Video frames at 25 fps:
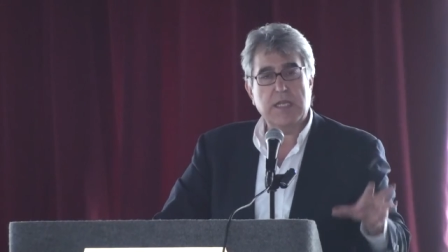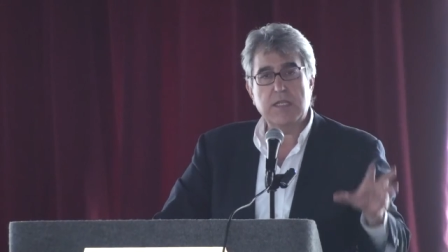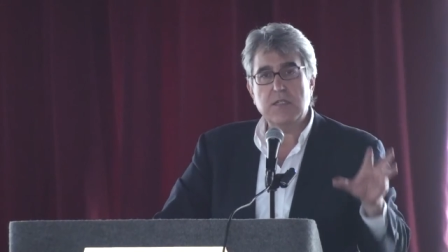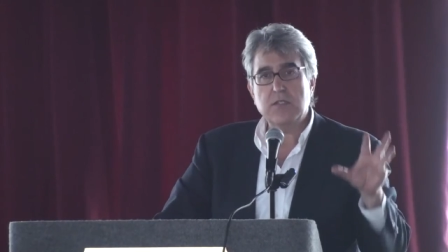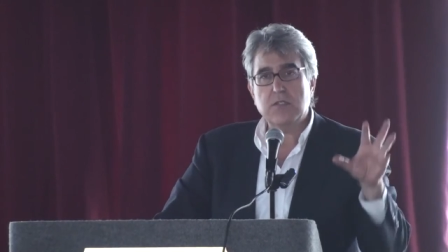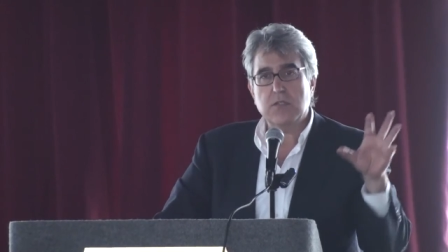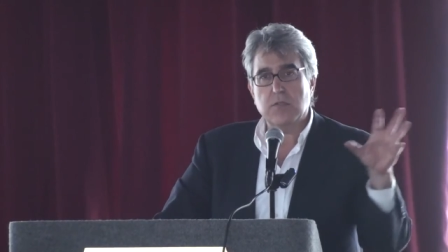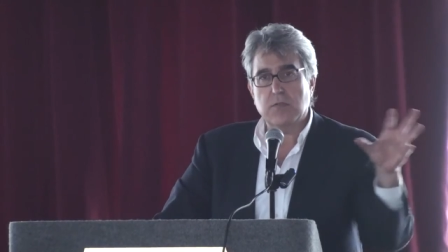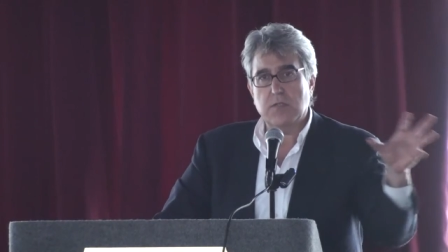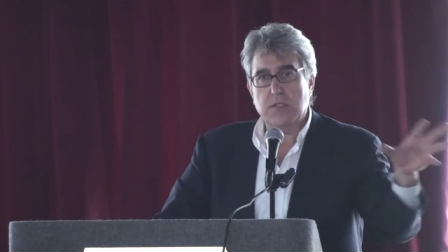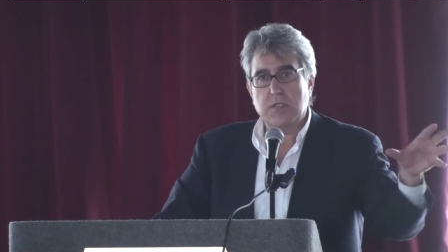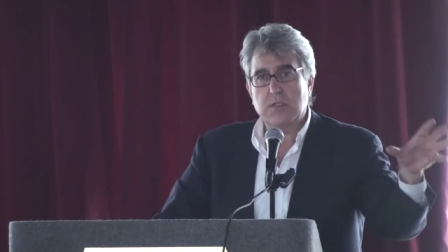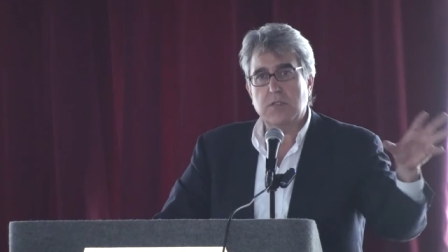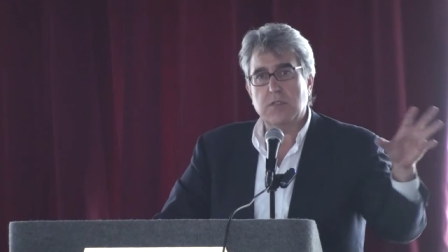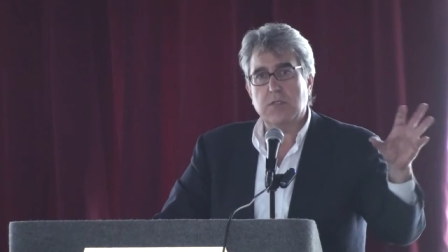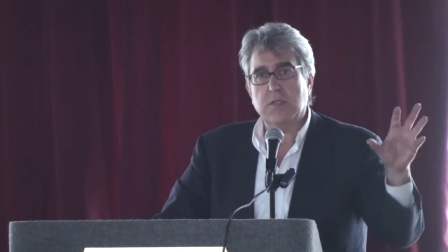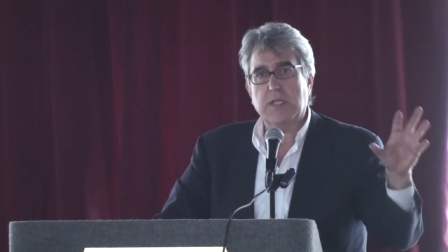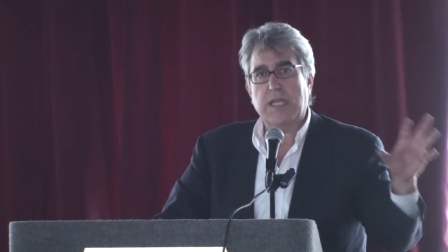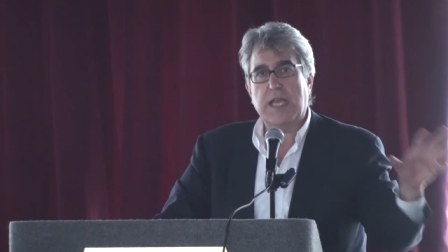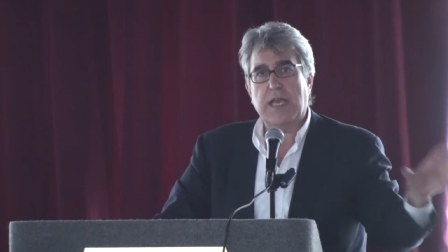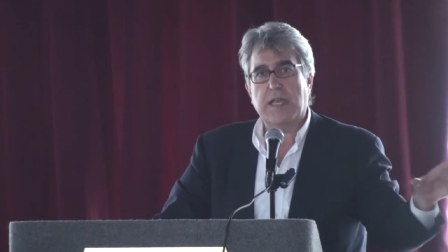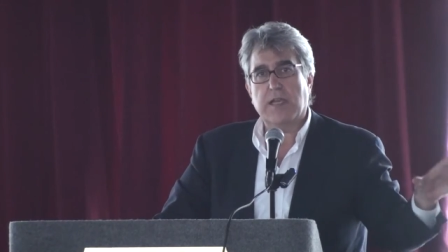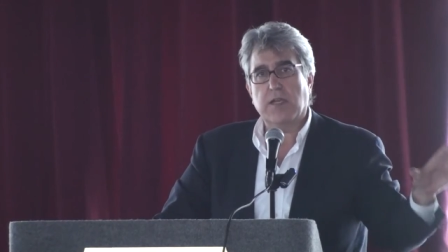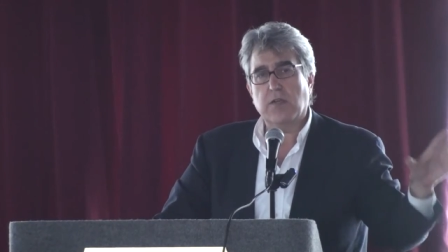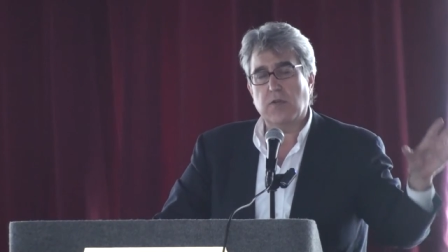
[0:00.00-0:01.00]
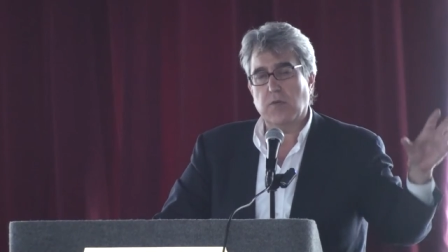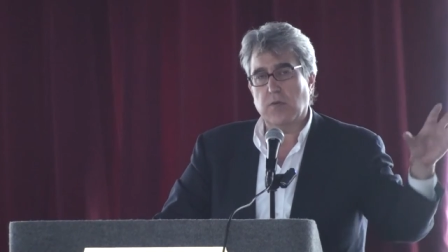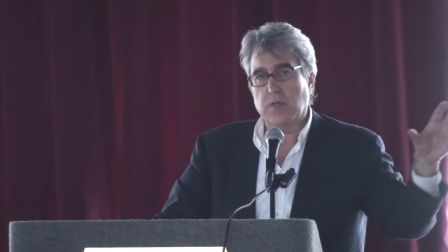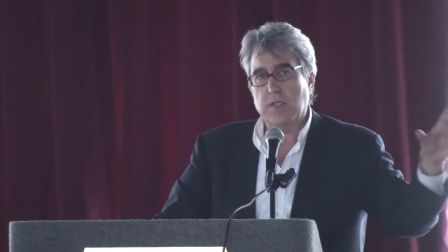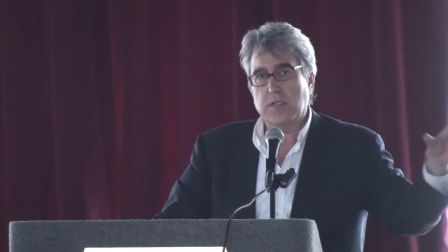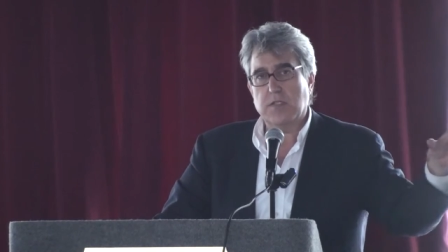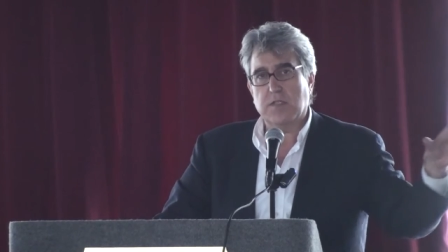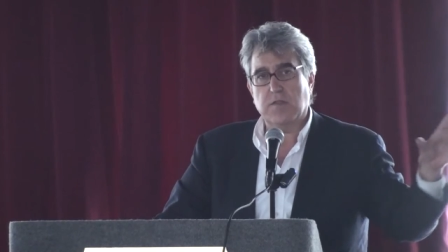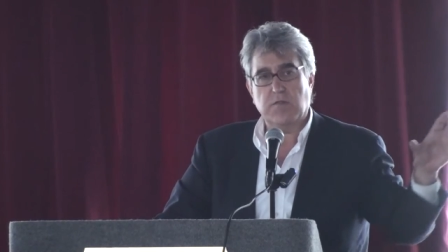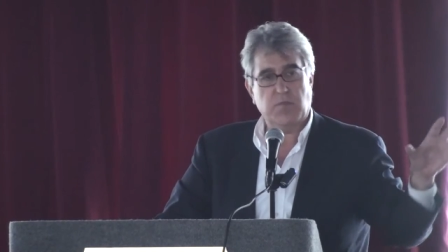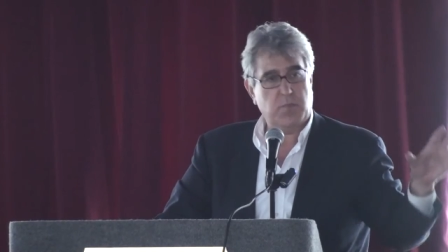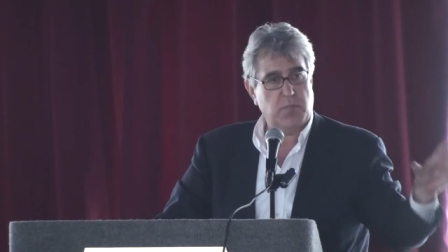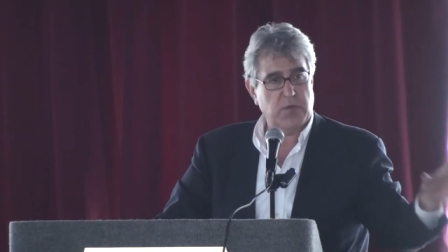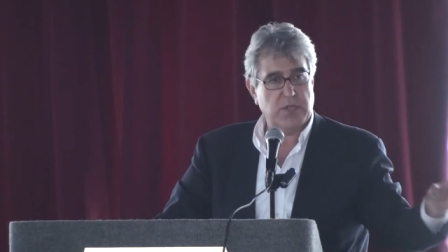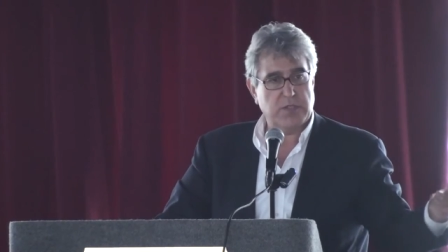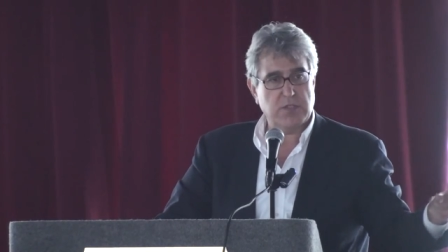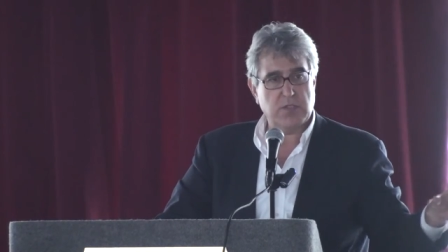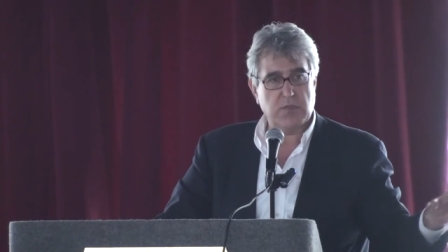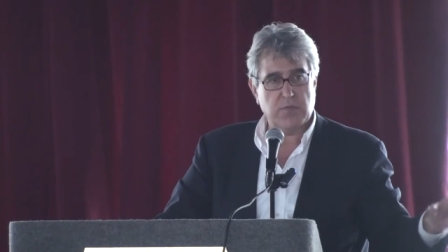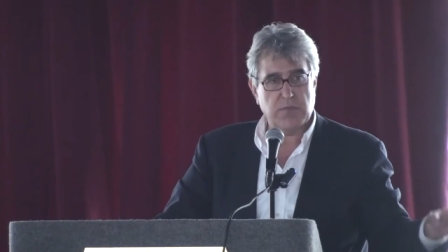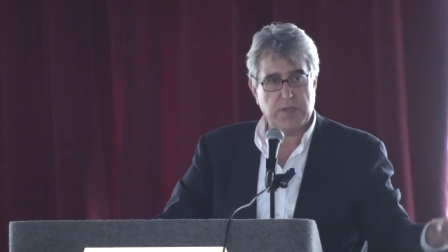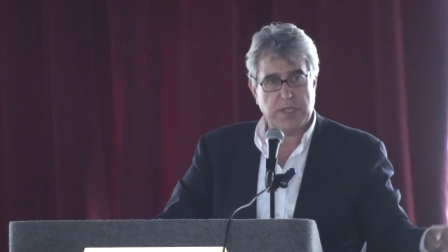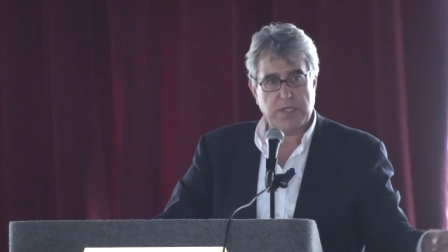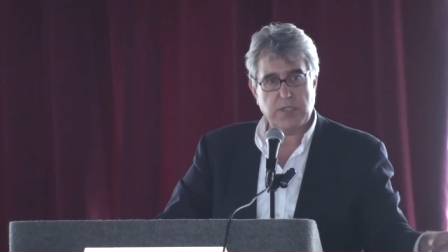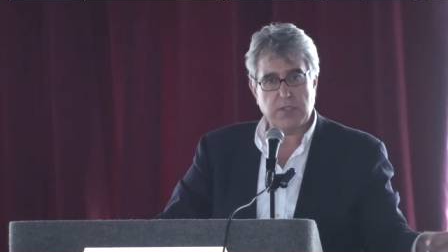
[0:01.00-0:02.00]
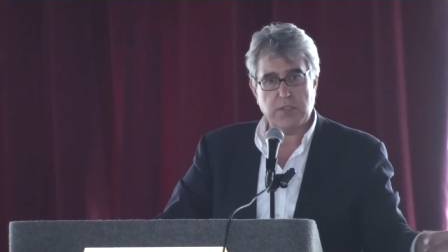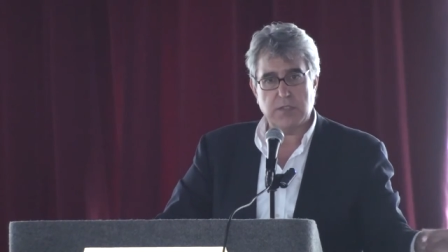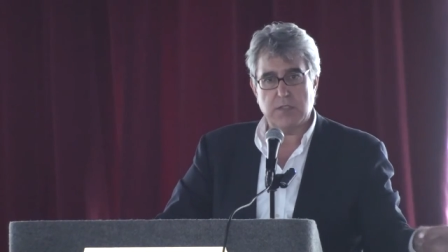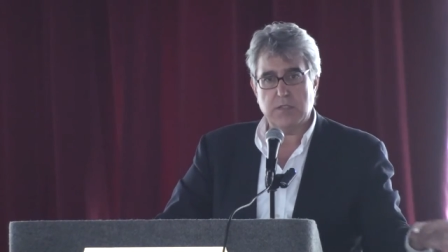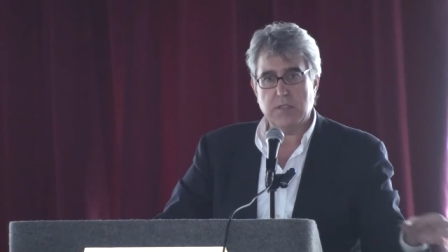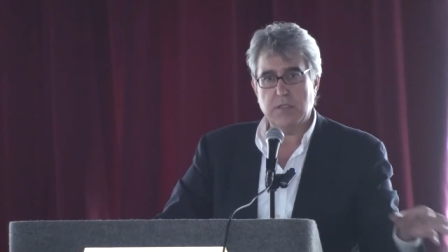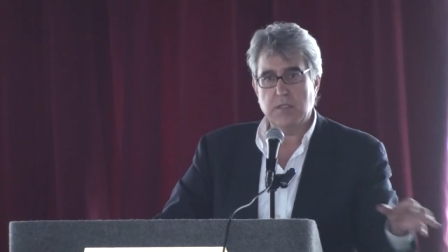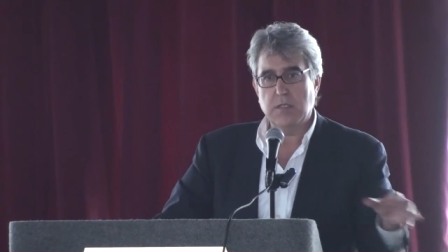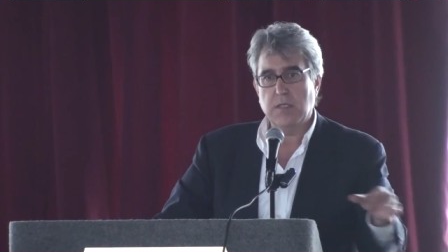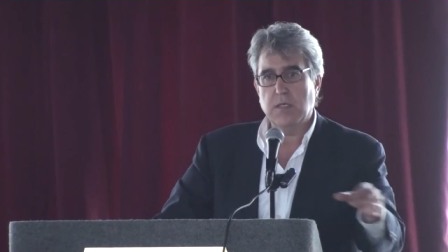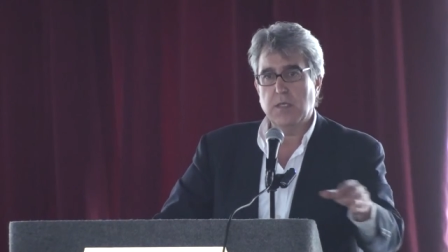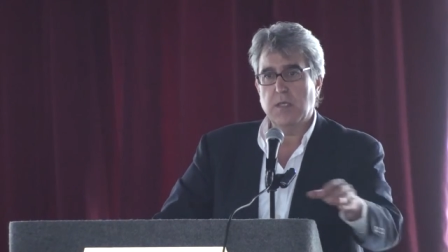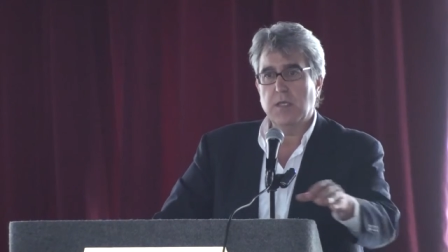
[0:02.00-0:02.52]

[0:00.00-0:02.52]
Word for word: enter into categories of preservation